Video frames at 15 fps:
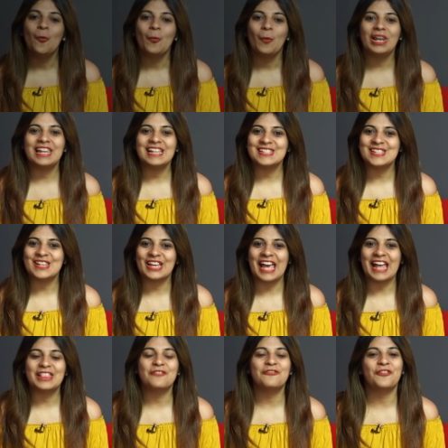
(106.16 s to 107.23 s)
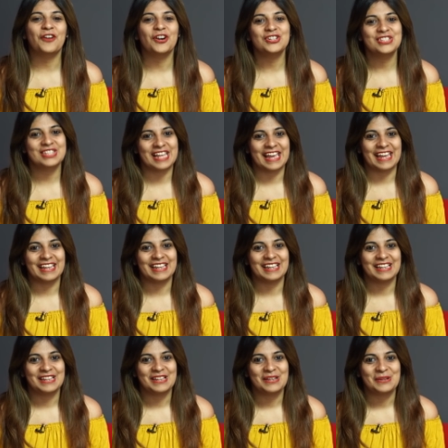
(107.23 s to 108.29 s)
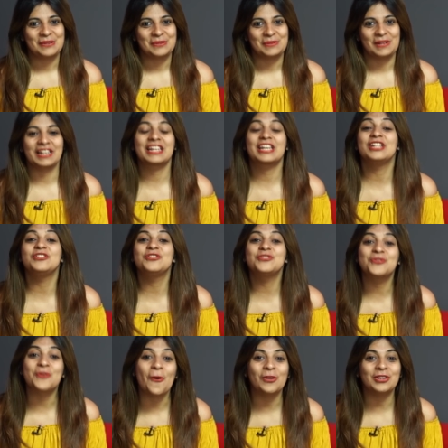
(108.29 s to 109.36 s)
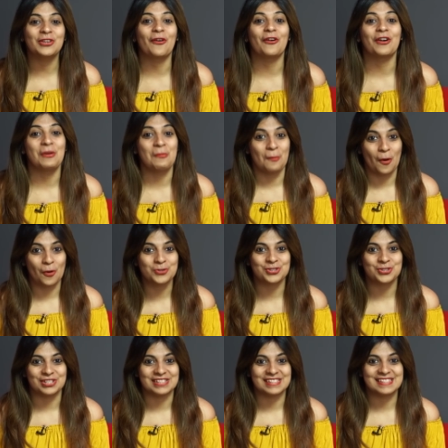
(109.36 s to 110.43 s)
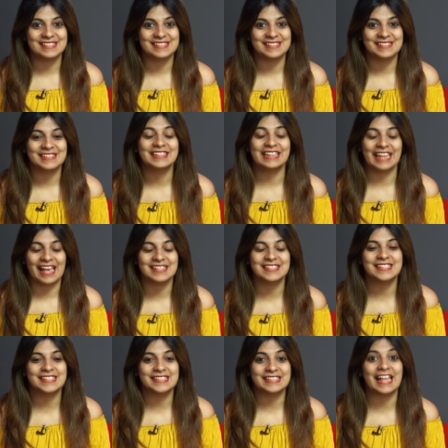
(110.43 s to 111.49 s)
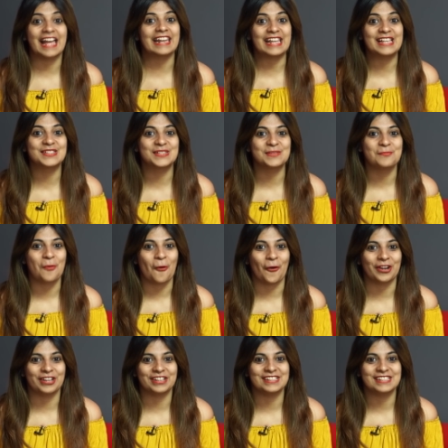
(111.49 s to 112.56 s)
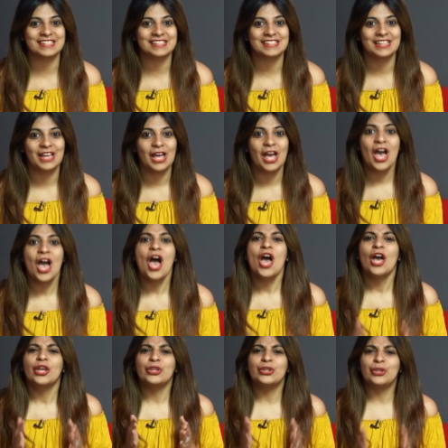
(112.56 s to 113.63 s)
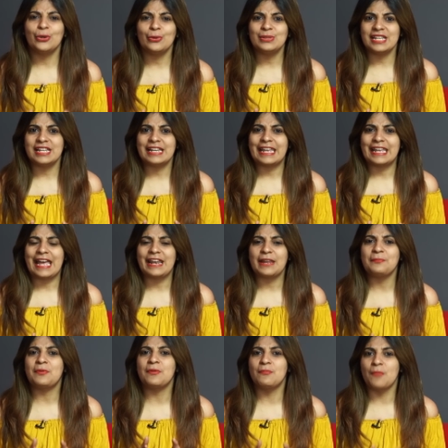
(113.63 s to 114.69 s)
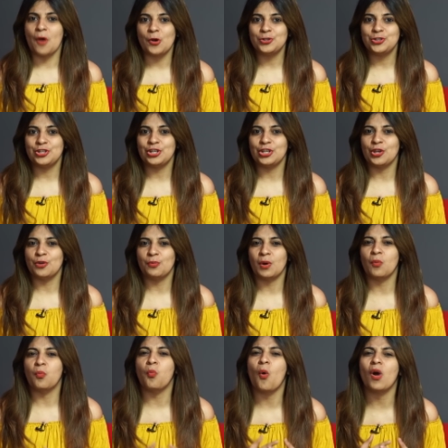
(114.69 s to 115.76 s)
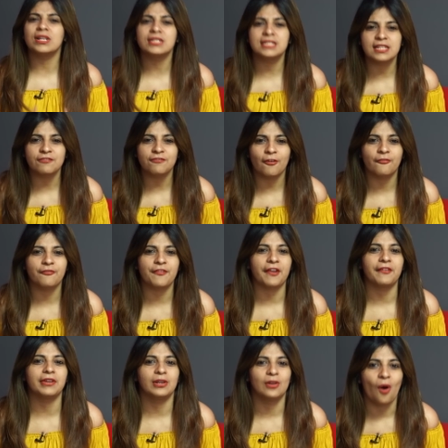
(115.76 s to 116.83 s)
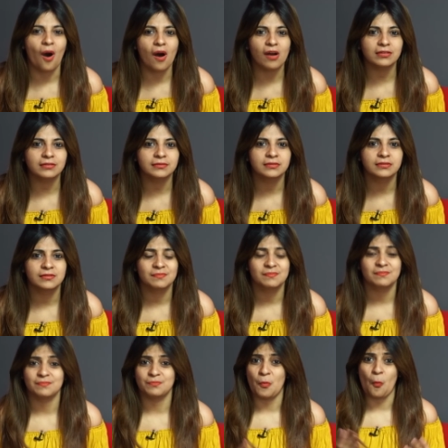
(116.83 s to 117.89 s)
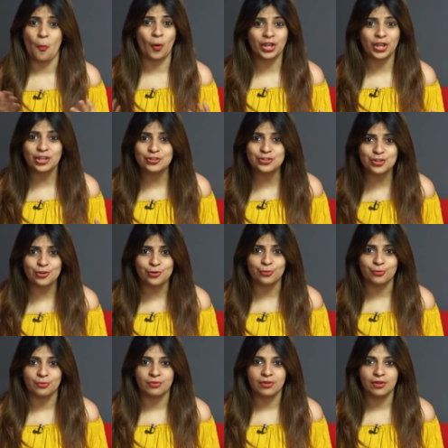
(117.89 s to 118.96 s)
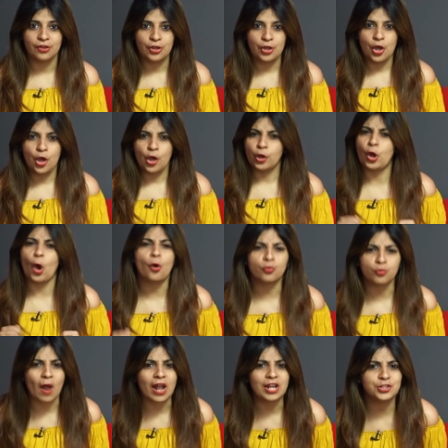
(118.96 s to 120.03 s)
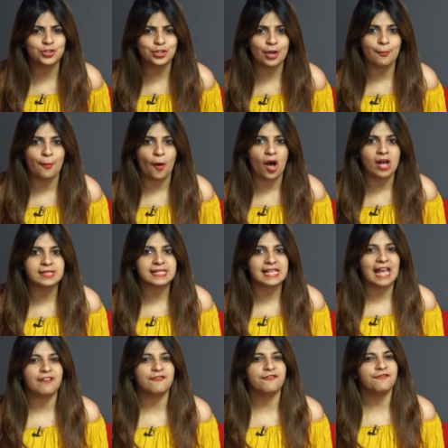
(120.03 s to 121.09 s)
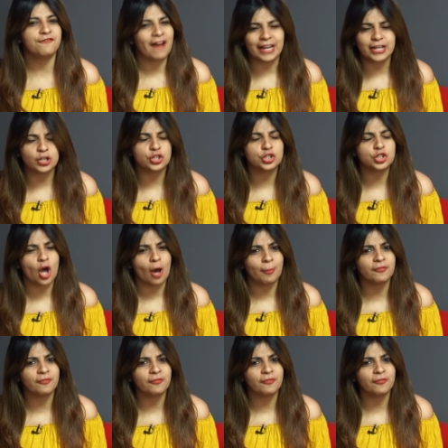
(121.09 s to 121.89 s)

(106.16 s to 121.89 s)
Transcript: Well, let's look at the first thing. Well, control your emotions. Yes, that is important. You didn't get a promotion you were wanting for very long. What do? Go run to your boss and fight on top